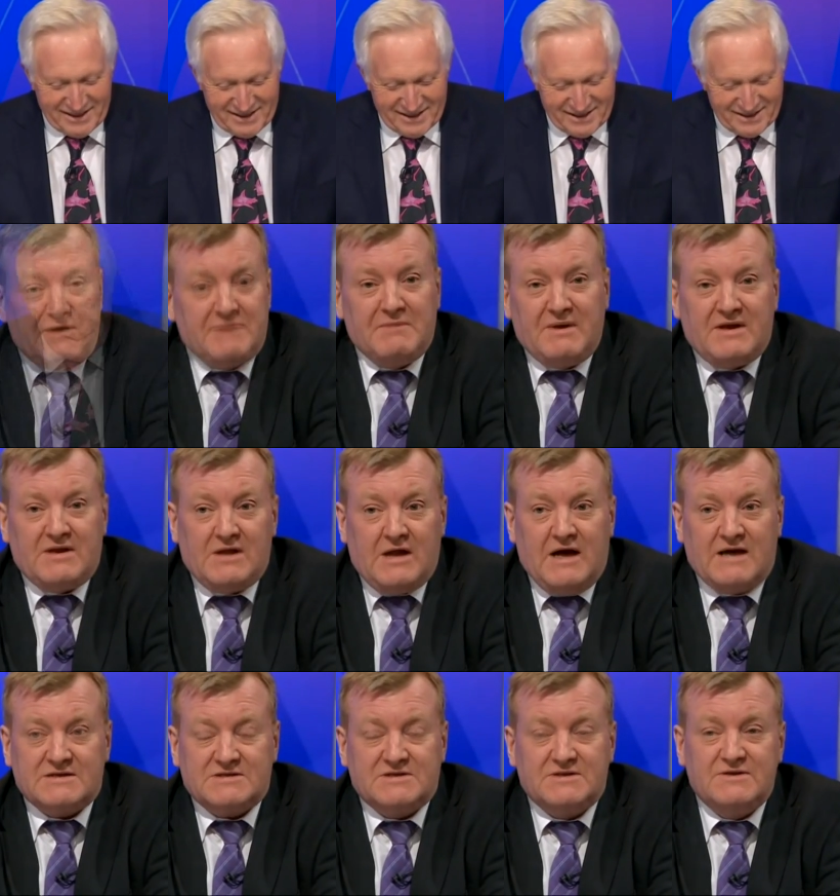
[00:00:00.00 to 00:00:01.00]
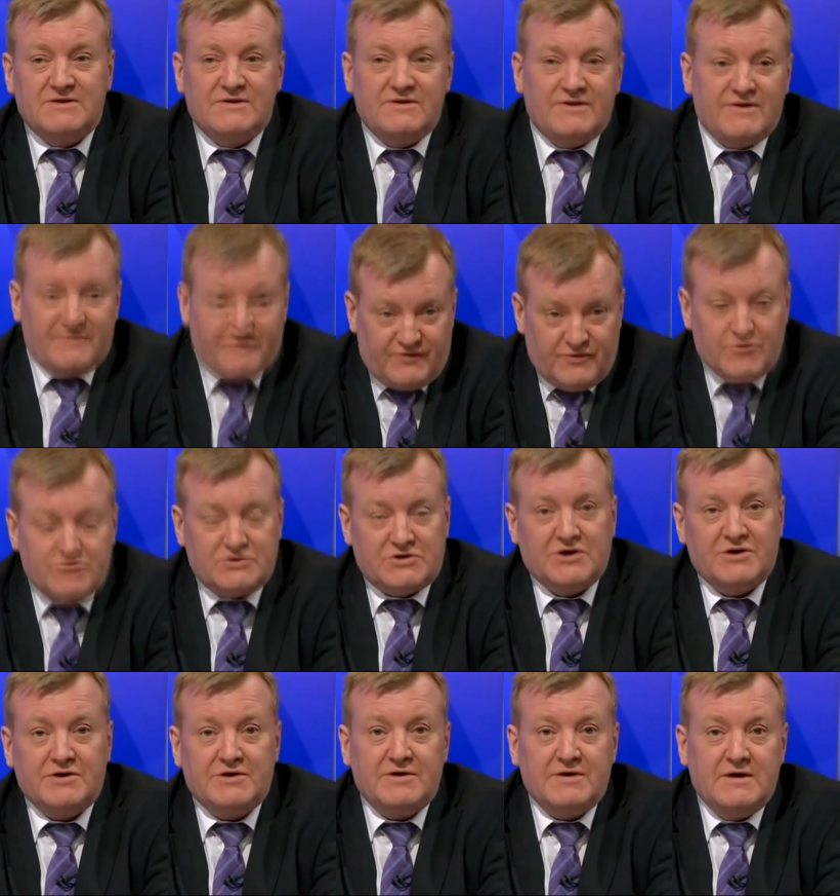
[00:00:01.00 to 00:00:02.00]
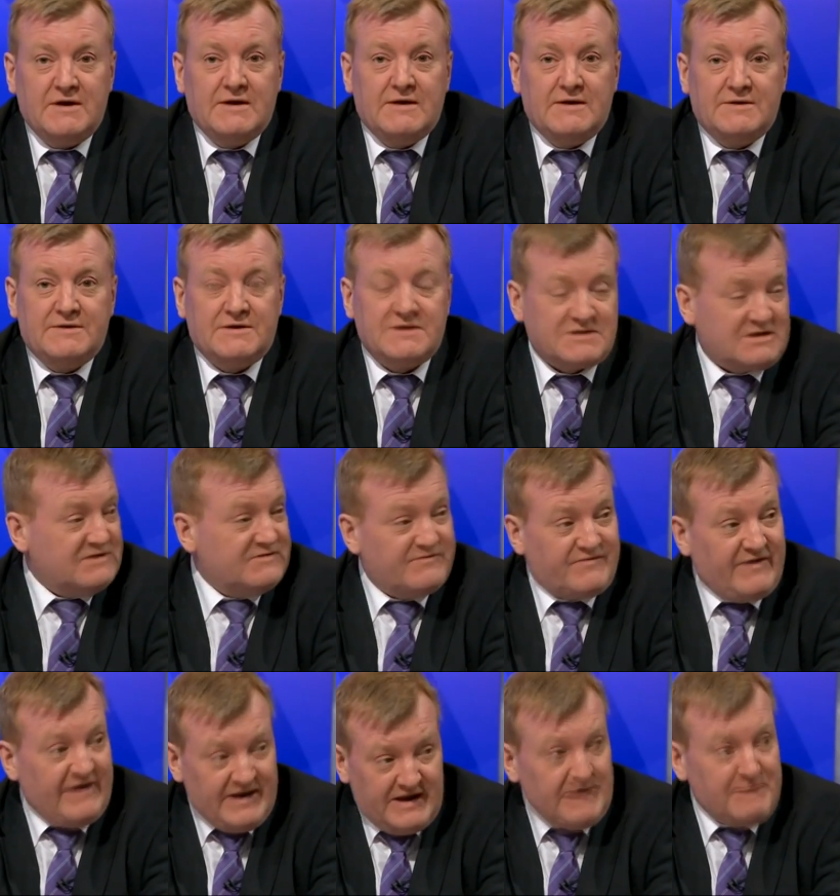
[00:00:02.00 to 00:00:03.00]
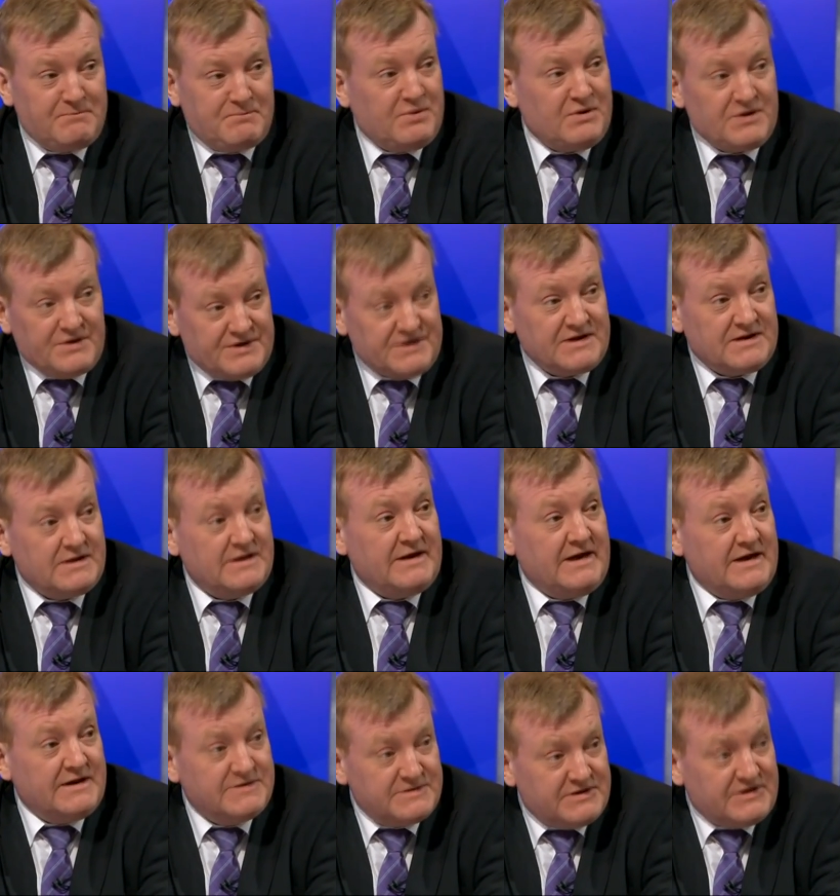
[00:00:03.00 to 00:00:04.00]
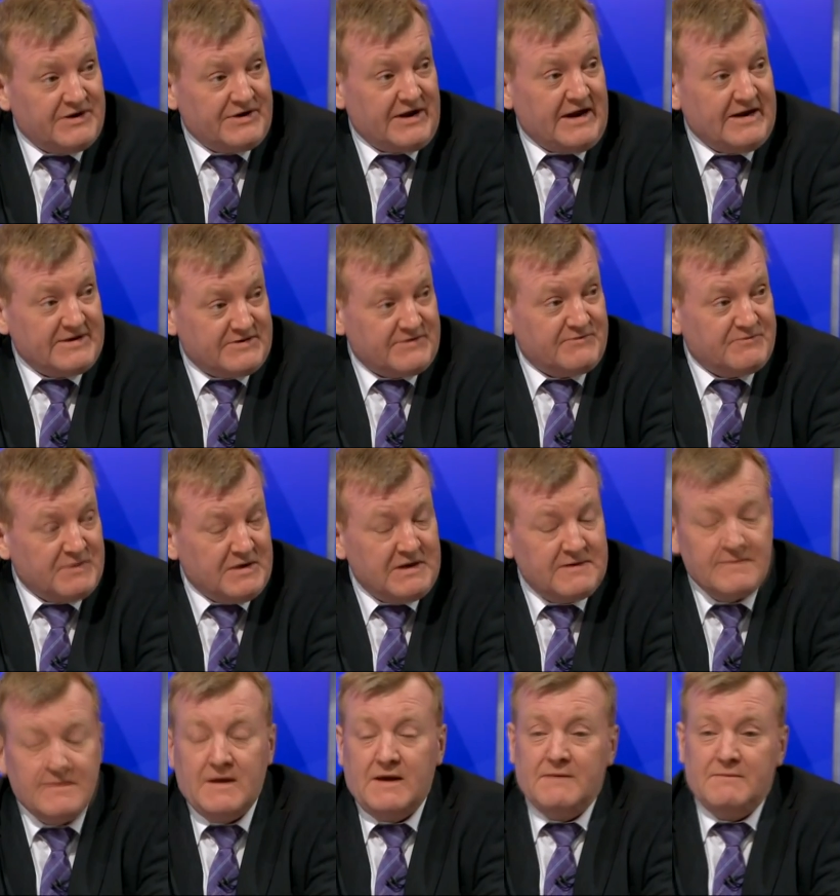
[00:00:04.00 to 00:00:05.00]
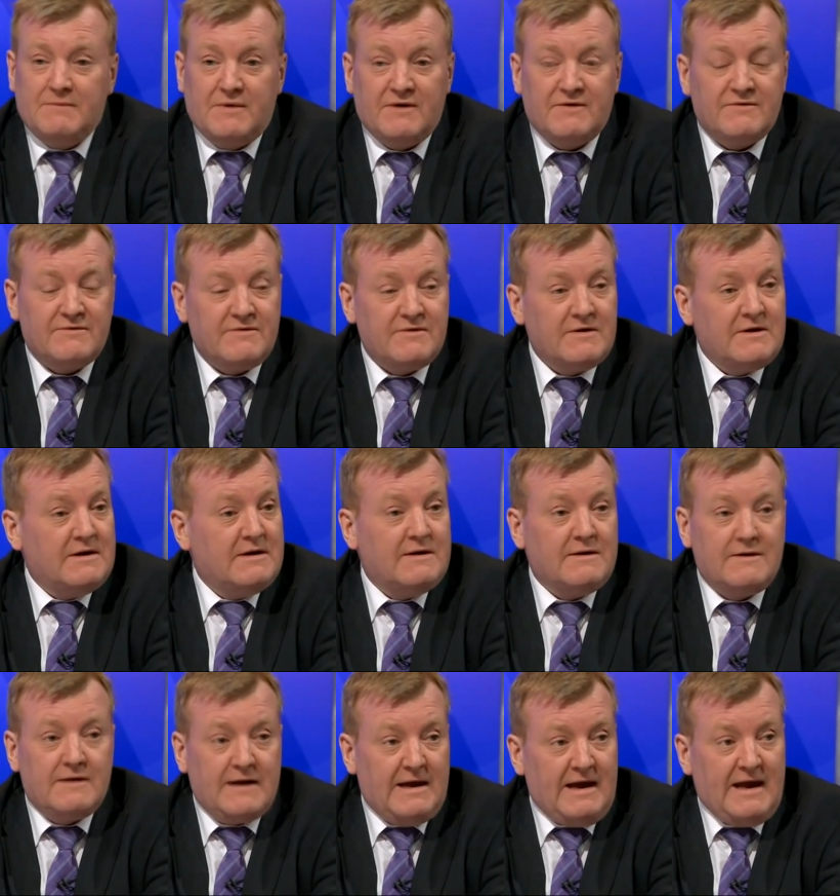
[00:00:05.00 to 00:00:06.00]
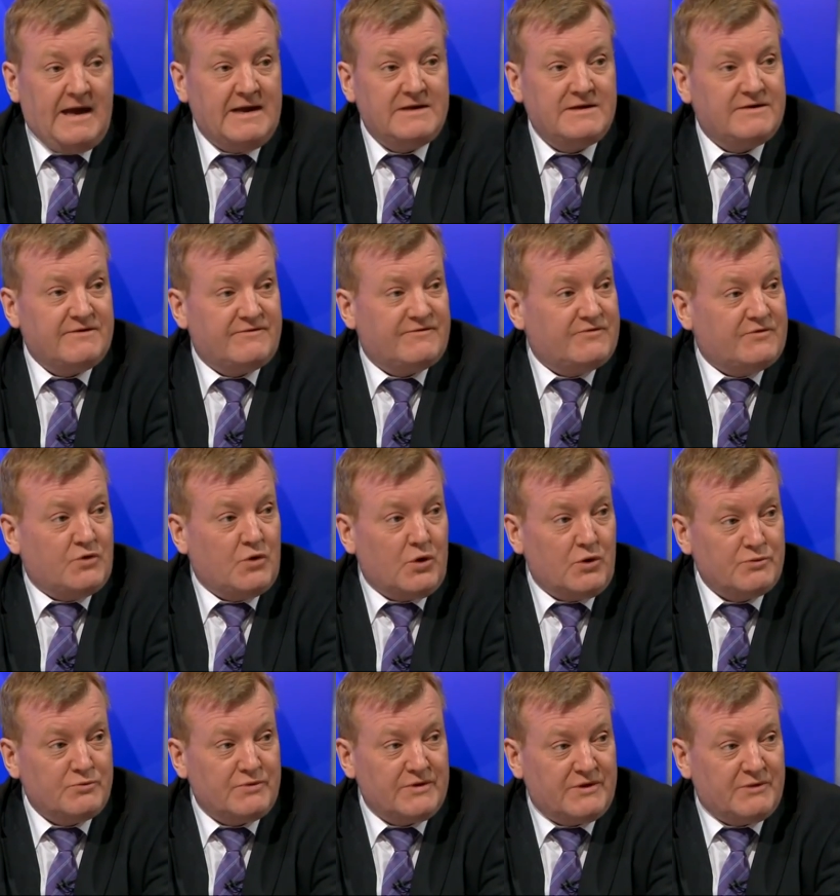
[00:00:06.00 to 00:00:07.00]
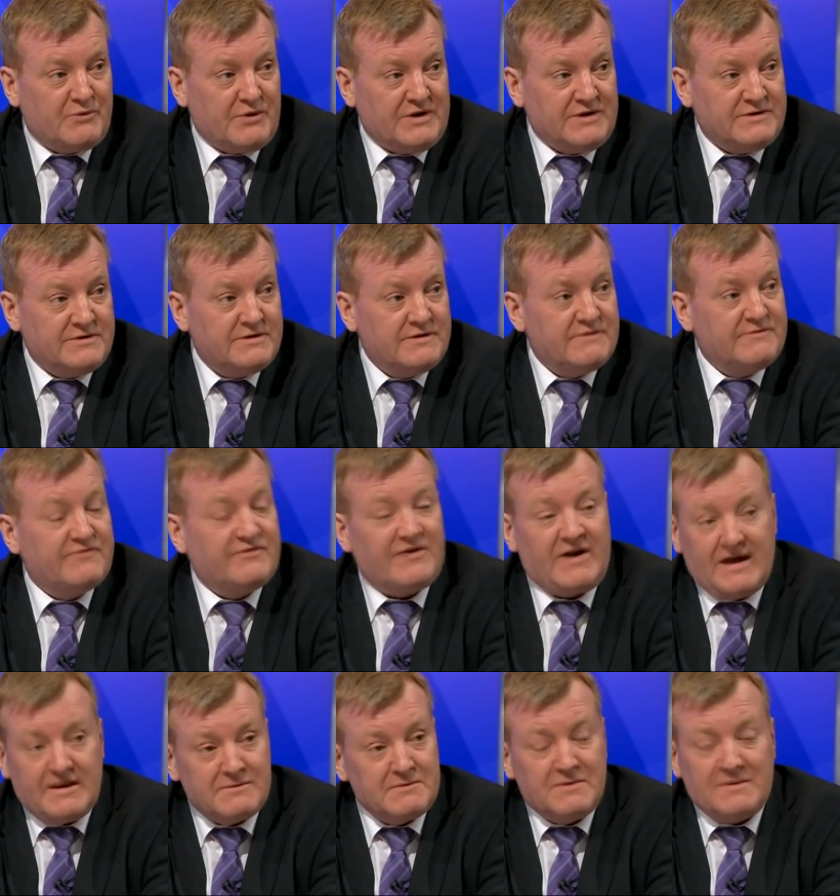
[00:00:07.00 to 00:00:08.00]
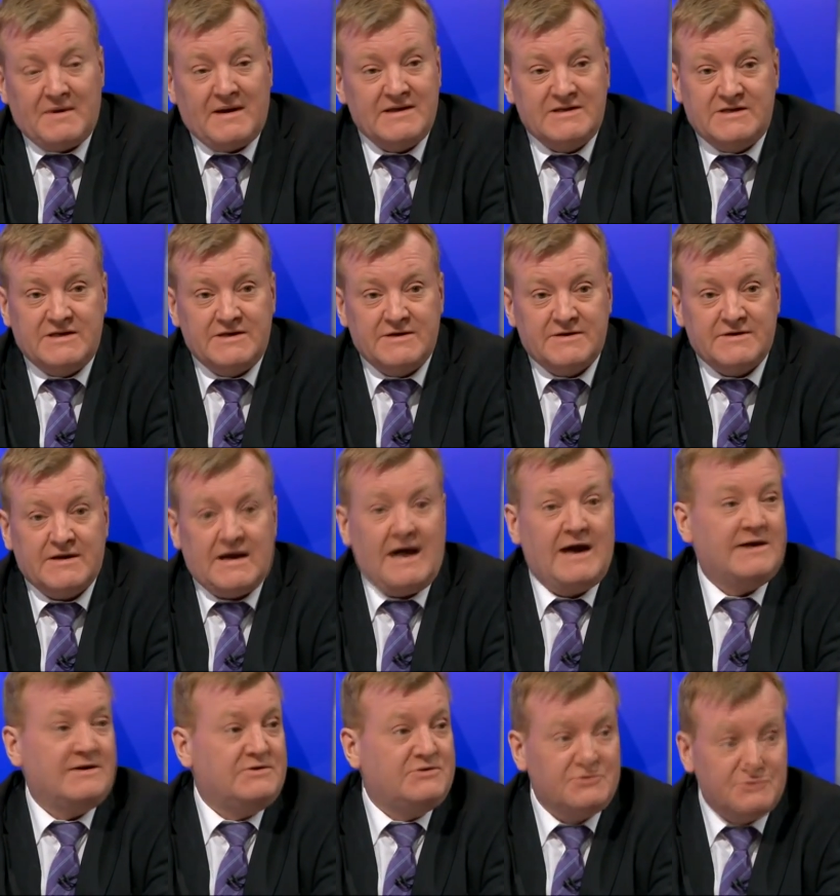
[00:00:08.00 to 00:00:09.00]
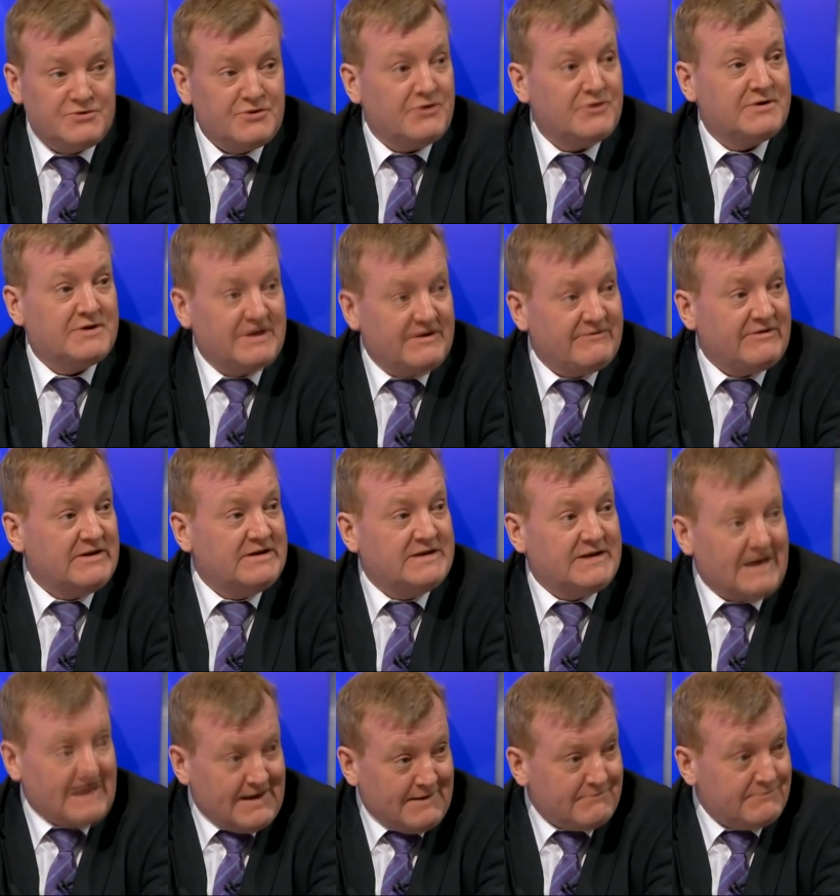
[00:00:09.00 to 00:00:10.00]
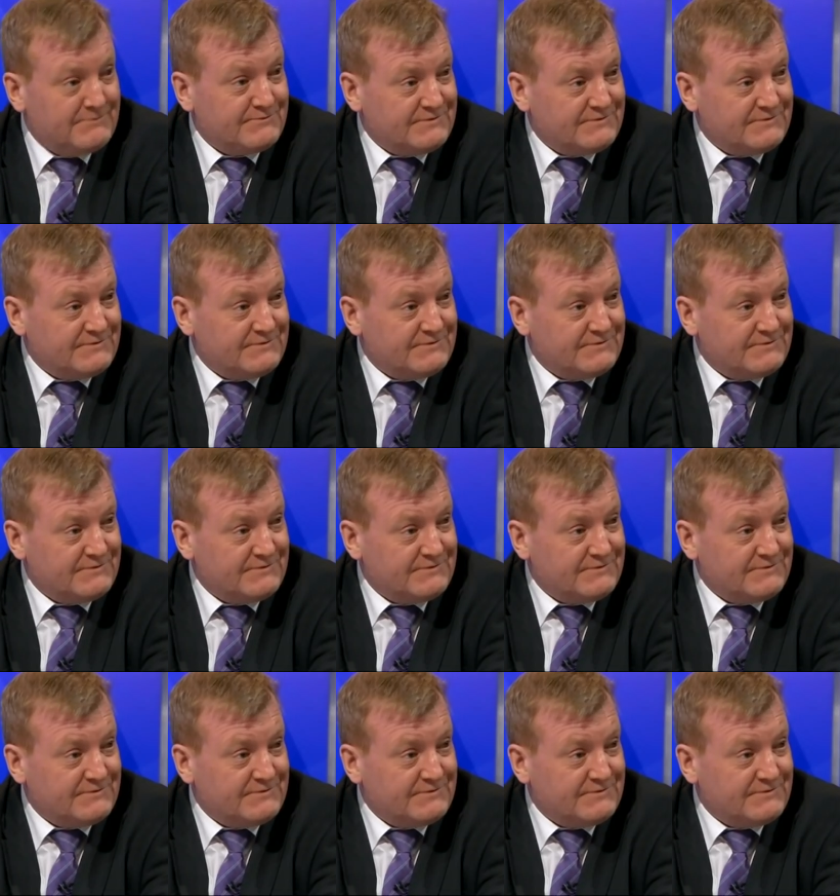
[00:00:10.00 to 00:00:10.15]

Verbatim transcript: Jeremy Clarkson, the future. This is very politically incorrect of me, but end of Gone with the Wind. Frank, my dear, I do not give a damn.